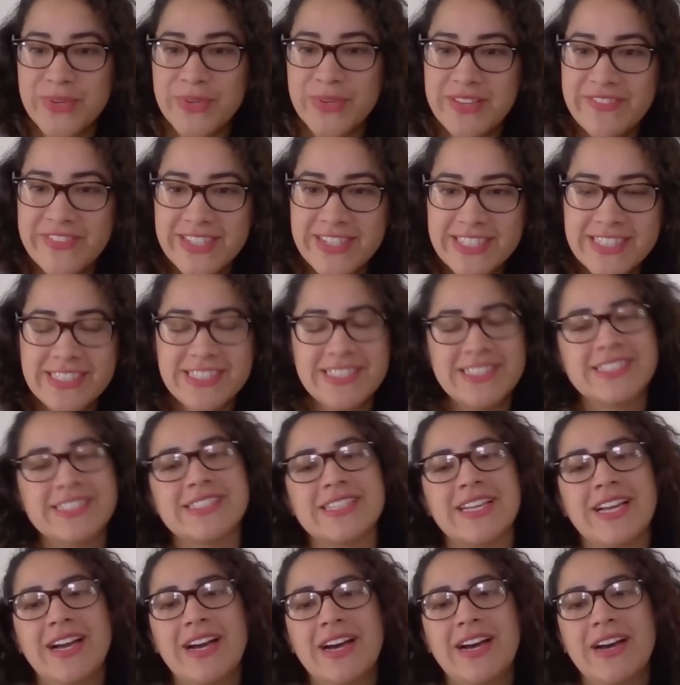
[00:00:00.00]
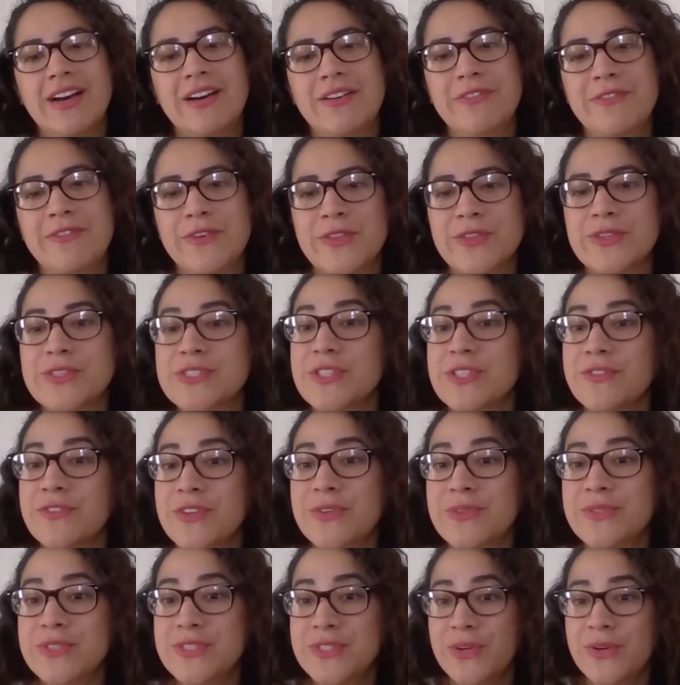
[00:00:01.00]
Rivas. For those of you
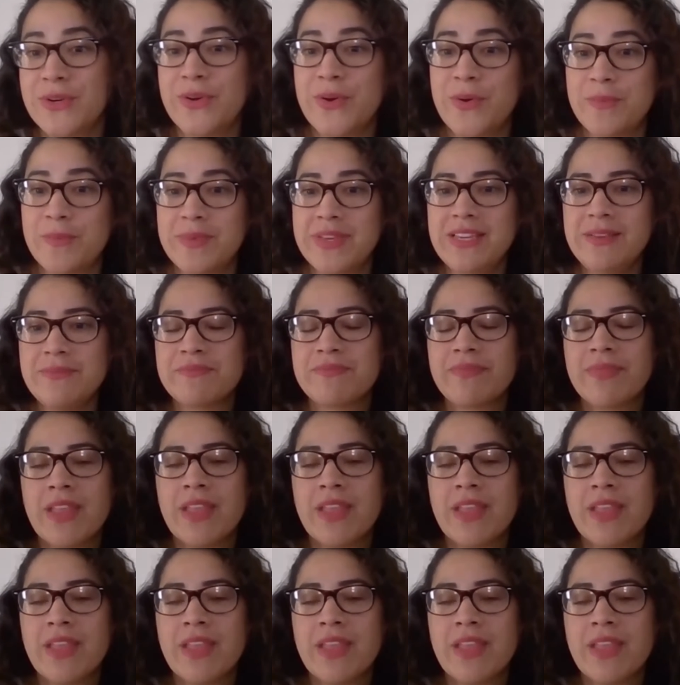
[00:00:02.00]
who don't know me,